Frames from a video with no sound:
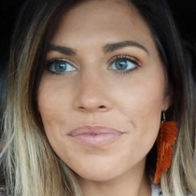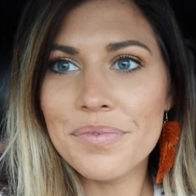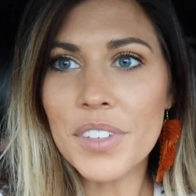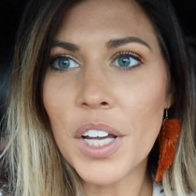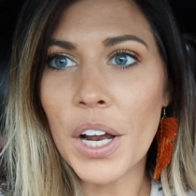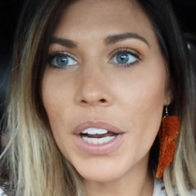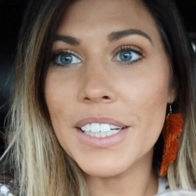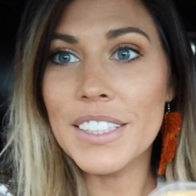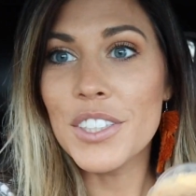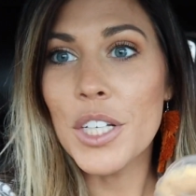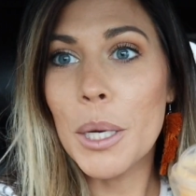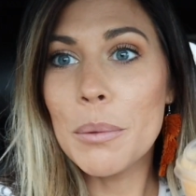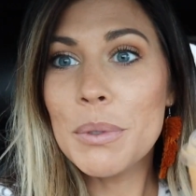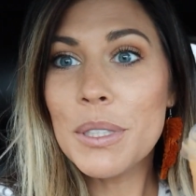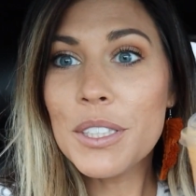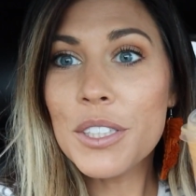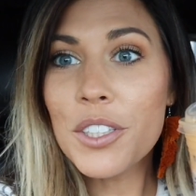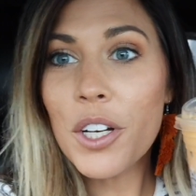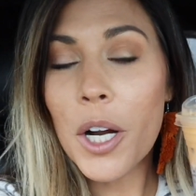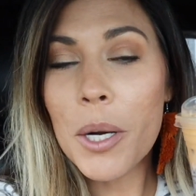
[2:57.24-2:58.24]
All right, stopped
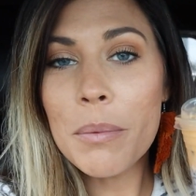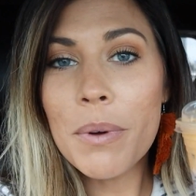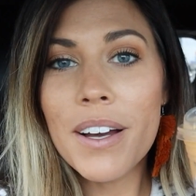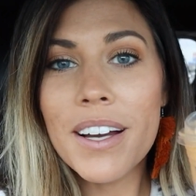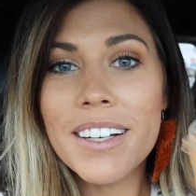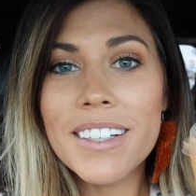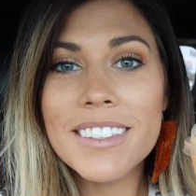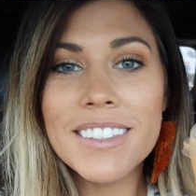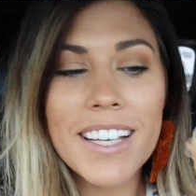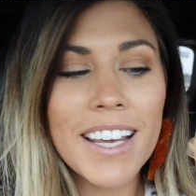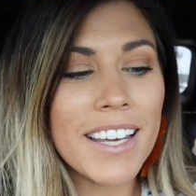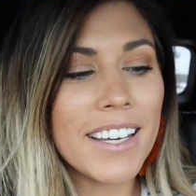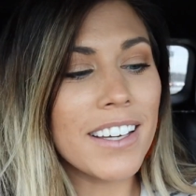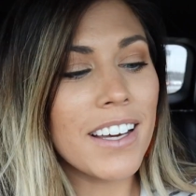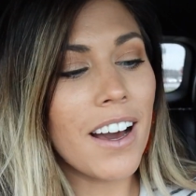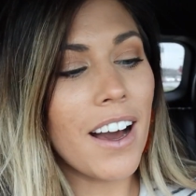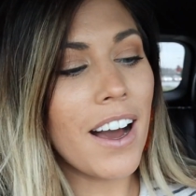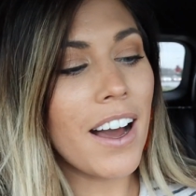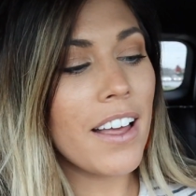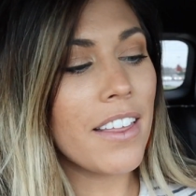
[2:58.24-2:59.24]
at Starbucks and
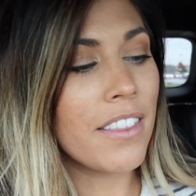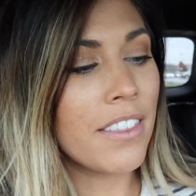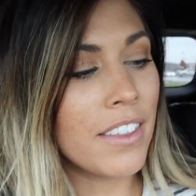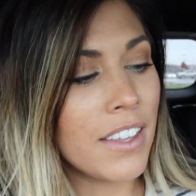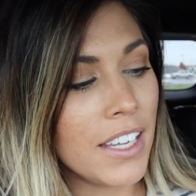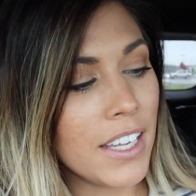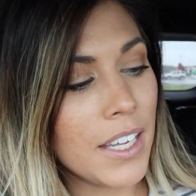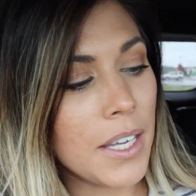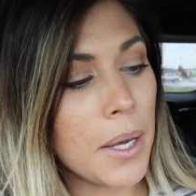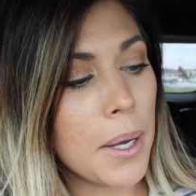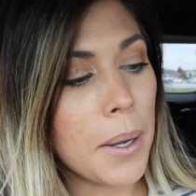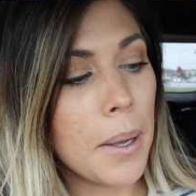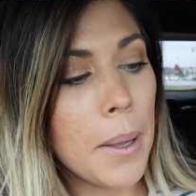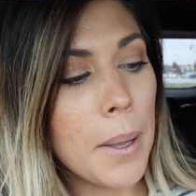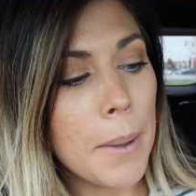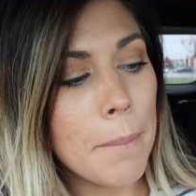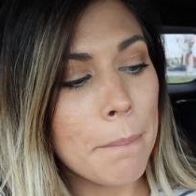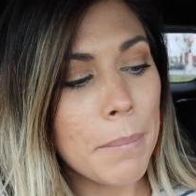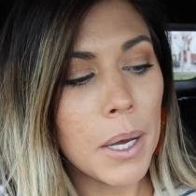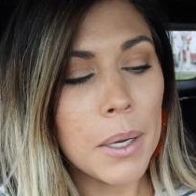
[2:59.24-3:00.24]
got the
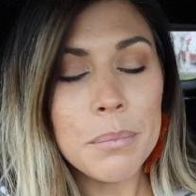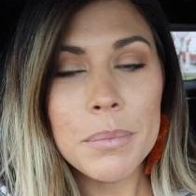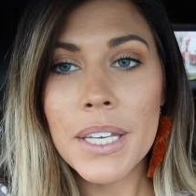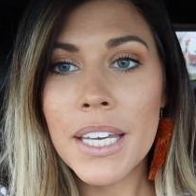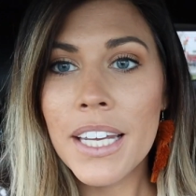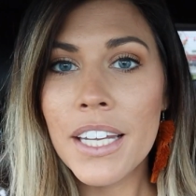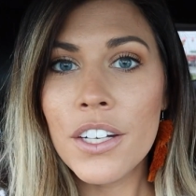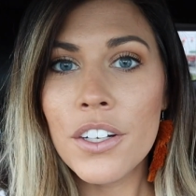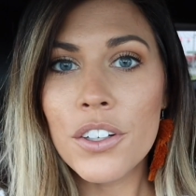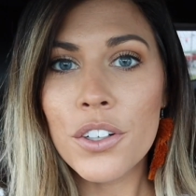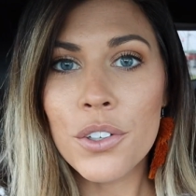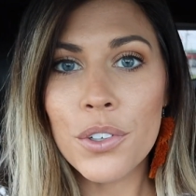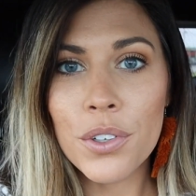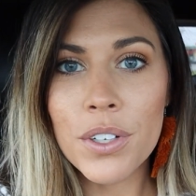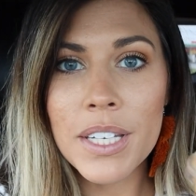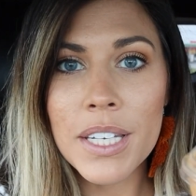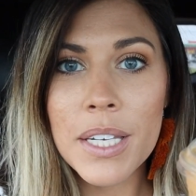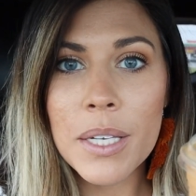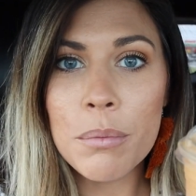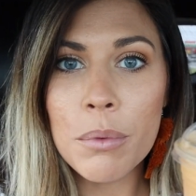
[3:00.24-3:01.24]
pumpkin
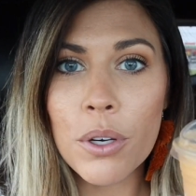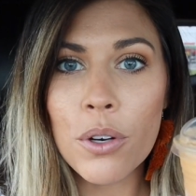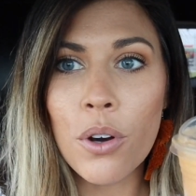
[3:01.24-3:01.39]
cream